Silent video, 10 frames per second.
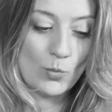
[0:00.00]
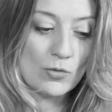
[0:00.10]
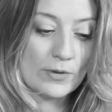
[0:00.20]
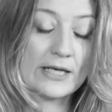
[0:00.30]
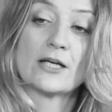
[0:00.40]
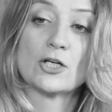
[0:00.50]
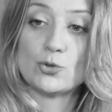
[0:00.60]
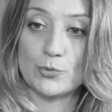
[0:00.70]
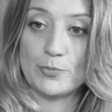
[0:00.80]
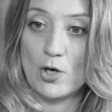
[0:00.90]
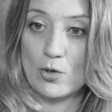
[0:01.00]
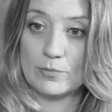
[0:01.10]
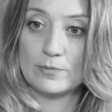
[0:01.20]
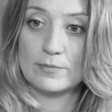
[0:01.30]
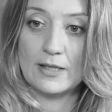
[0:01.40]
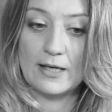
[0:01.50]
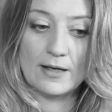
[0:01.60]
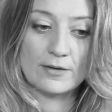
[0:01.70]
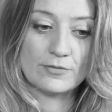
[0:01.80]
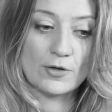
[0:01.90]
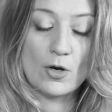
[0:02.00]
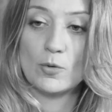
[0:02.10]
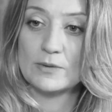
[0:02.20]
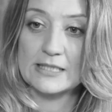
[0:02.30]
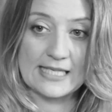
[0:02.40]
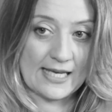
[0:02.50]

while running a group home uh, for homeless